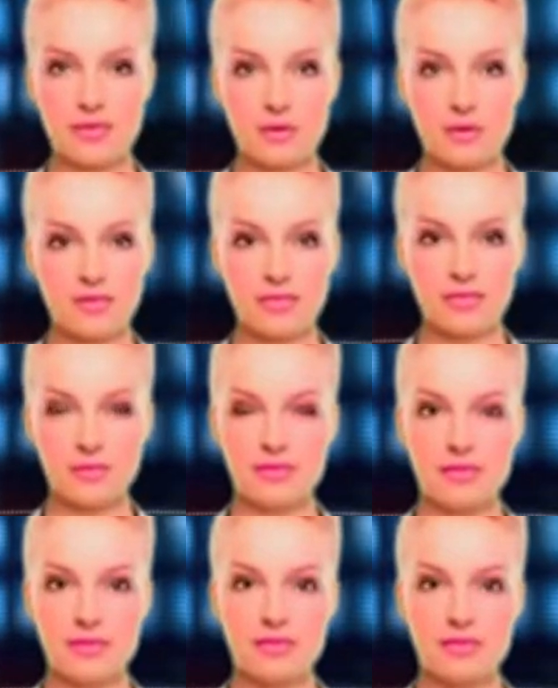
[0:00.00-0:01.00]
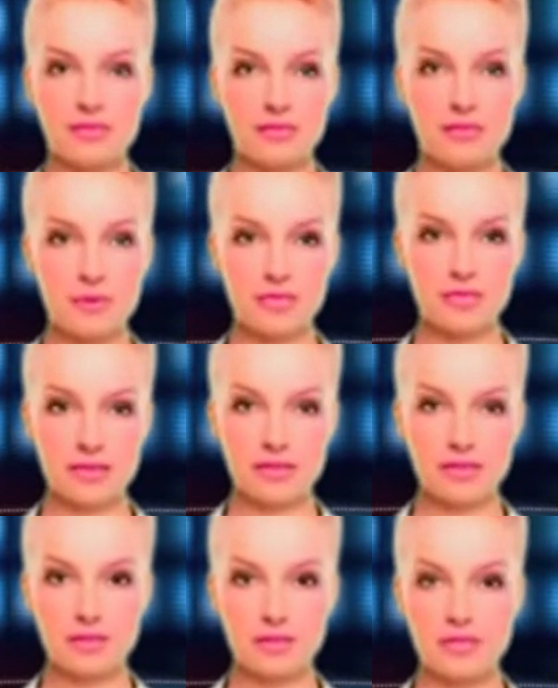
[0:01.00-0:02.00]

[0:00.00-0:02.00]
working on shift work exceeds 48